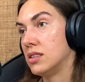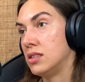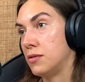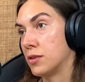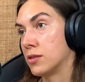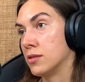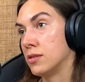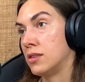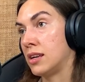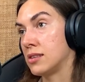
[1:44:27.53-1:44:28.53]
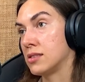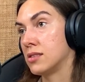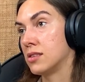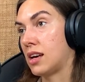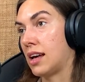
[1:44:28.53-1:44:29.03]
difficult things
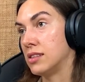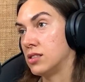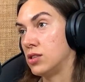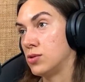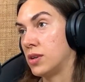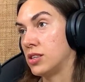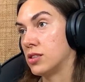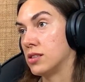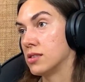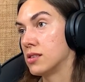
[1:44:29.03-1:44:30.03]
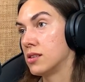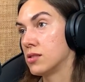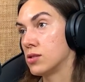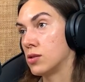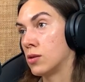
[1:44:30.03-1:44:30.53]
and situations.
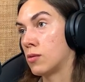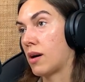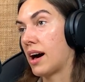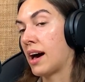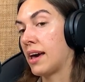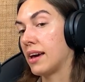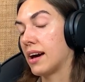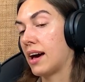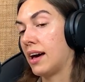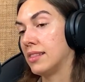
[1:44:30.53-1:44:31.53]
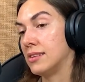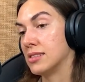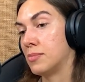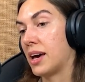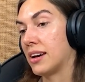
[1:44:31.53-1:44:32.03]
So I had
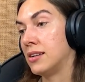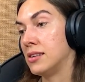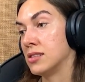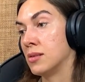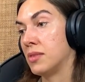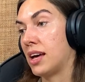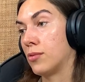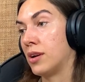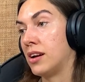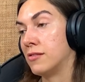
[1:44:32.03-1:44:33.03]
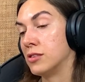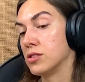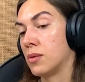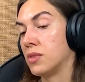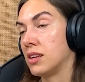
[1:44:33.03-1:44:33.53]
this mechanism that whenever
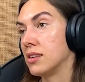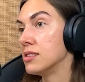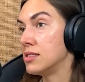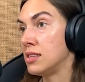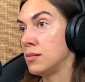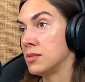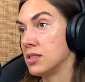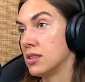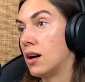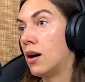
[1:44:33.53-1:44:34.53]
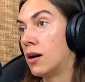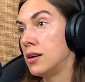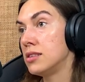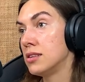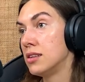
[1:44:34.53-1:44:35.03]
something seemed
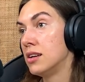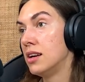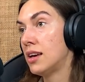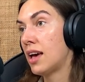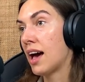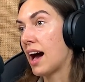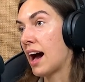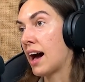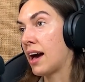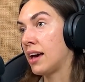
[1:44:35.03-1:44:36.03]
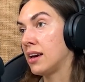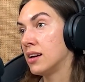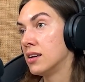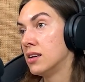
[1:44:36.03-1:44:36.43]
hard, I